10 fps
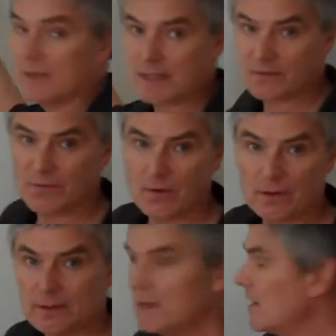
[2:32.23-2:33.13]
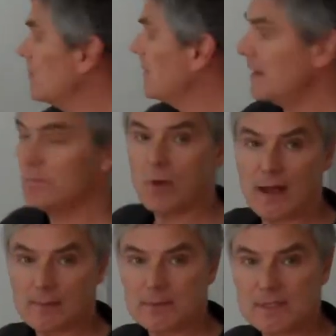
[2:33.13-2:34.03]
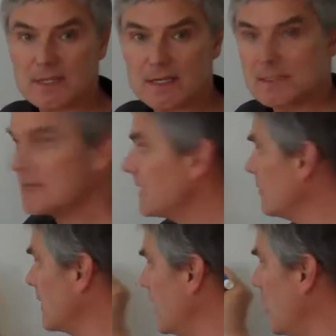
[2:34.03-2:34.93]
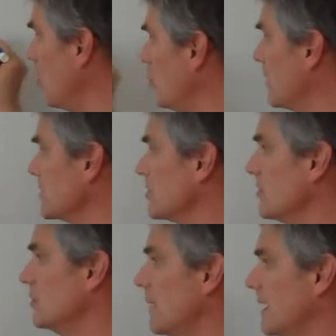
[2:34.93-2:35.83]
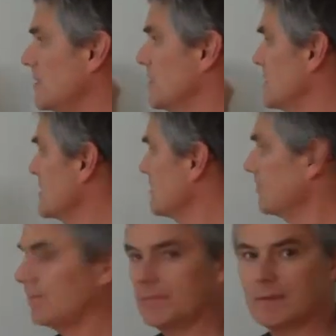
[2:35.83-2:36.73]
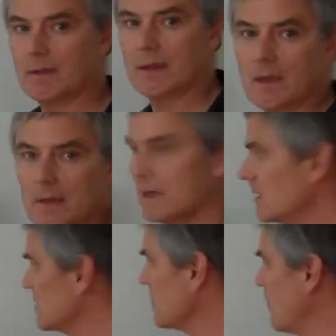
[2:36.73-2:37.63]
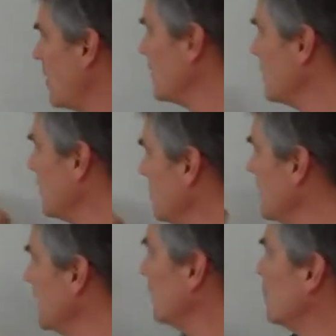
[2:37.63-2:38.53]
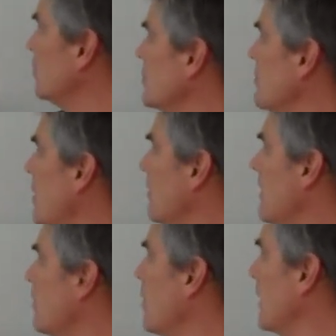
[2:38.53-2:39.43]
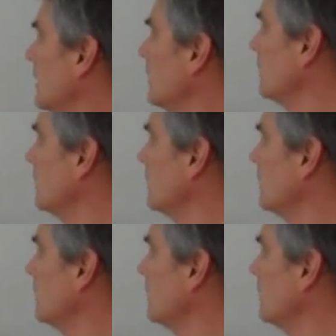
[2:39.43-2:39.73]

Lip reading: that's fine. But then what happens is they create a whole bunch of new pages. So rather than being called URL 1,